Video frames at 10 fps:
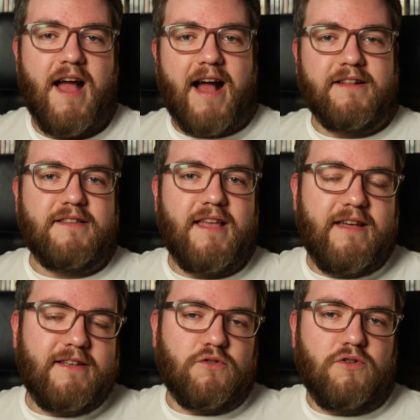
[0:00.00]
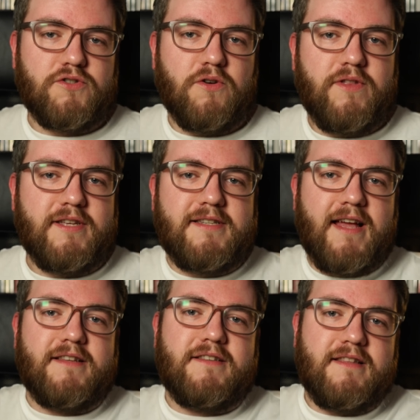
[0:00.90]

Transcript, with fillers: And there is also this set.